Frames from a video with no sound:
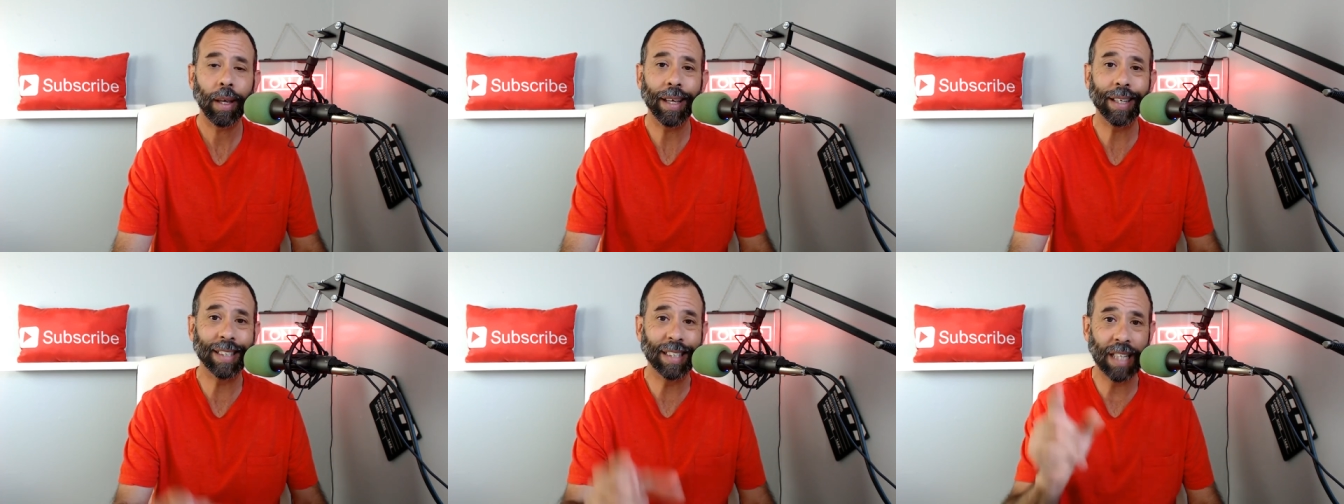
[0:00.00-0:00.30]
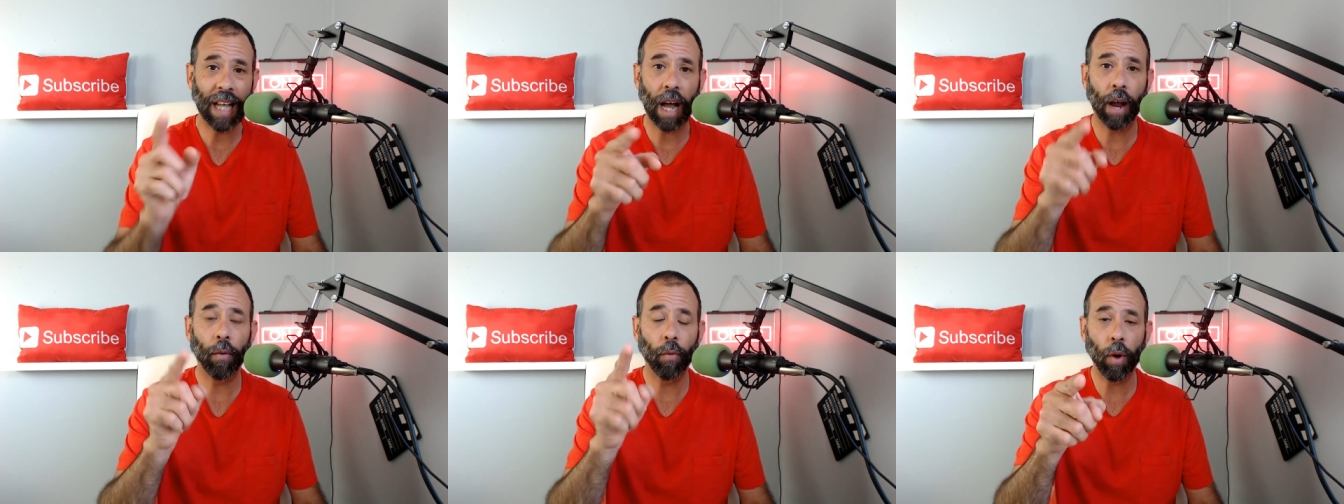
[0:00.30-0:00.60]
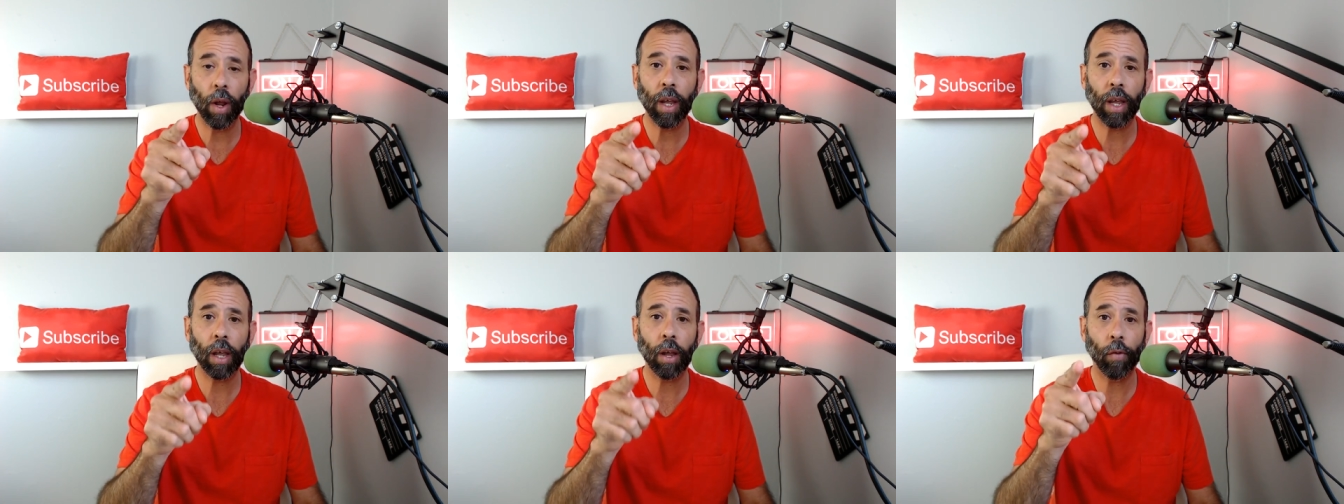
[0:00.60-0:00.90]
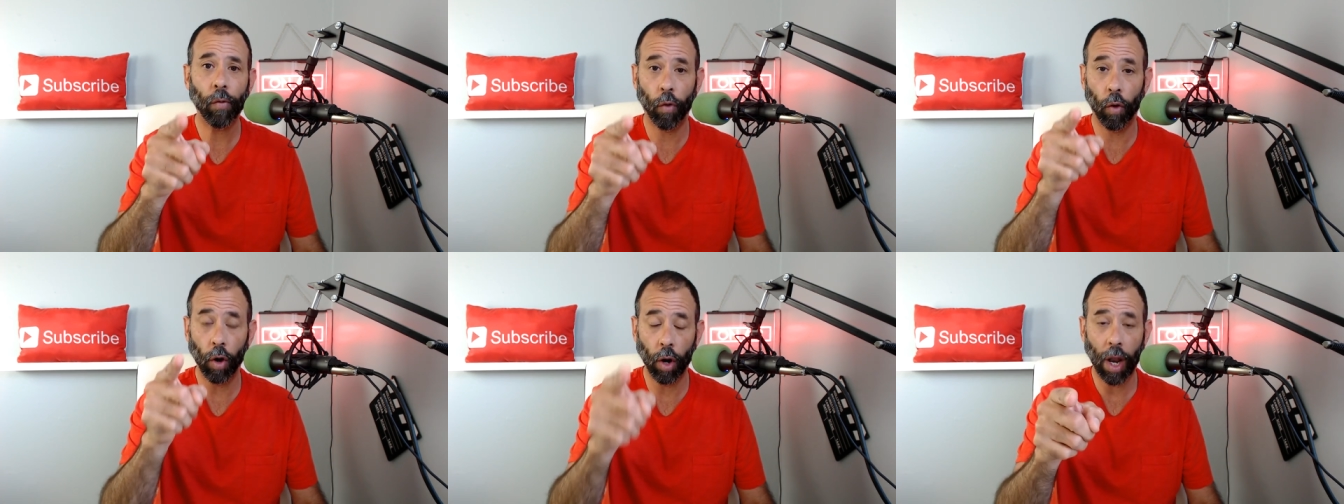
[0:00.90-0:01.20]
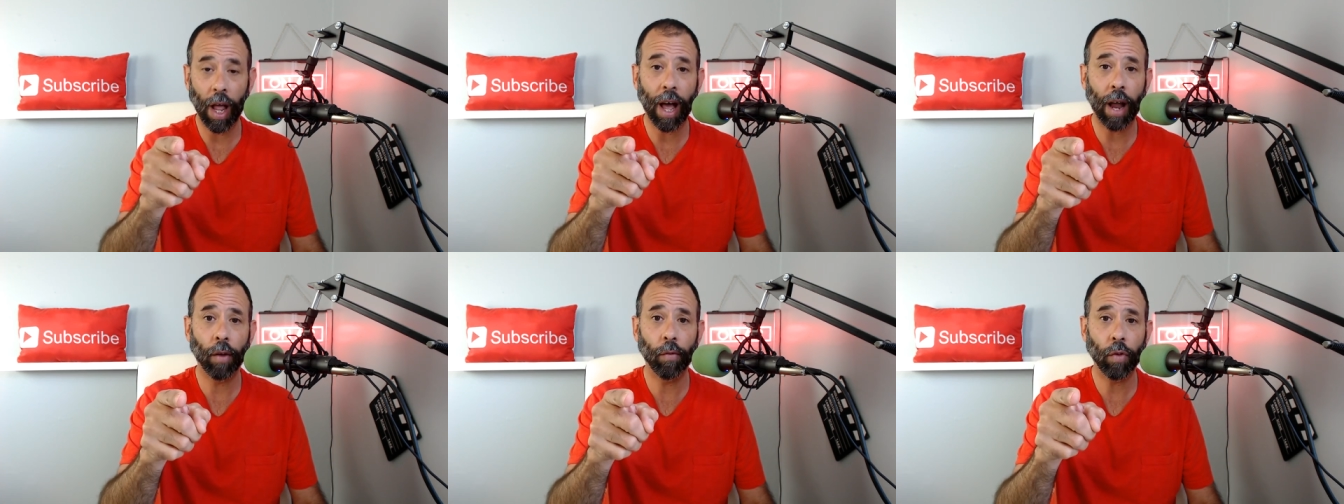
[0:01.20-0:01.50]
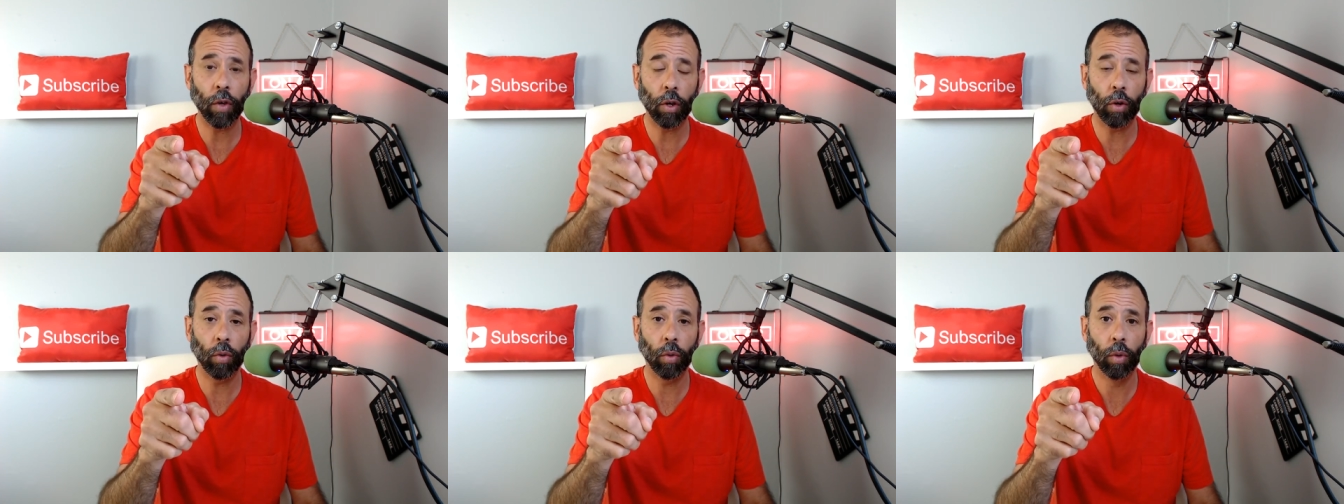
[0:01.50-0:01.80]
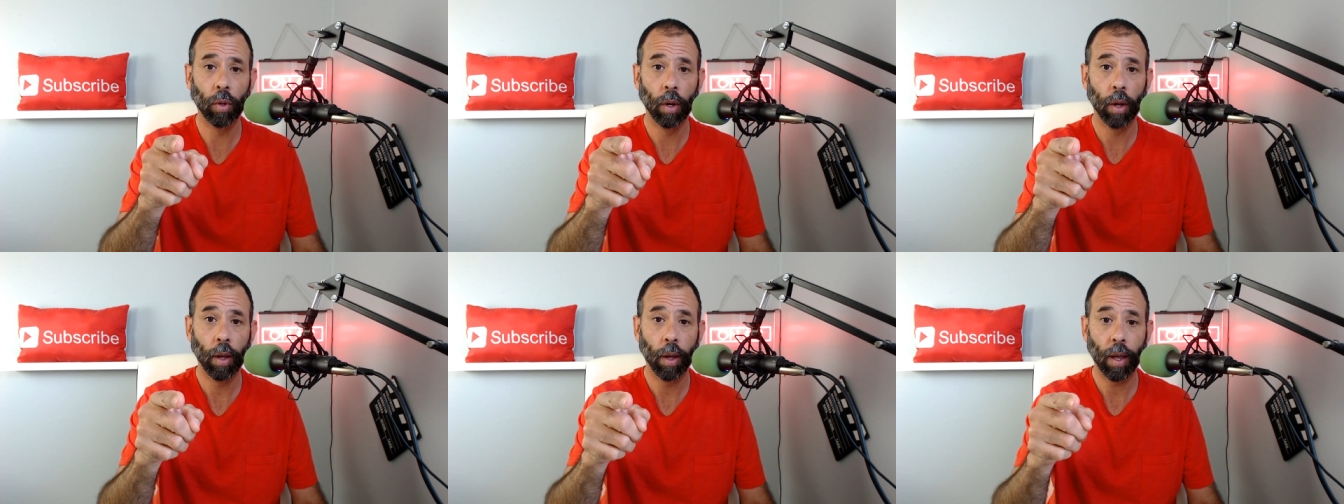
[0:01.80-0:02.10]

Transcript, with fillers: is not ringing for a lot of you